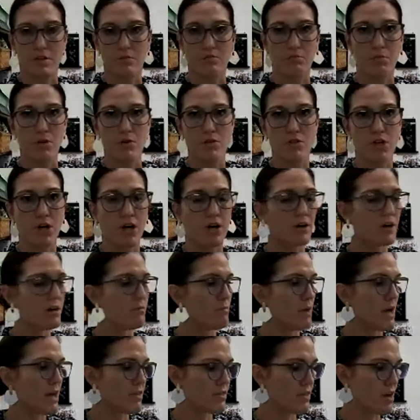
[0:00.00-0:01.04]
most current
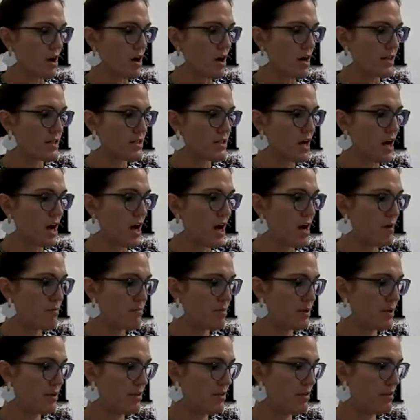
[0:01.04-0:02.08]
month on top.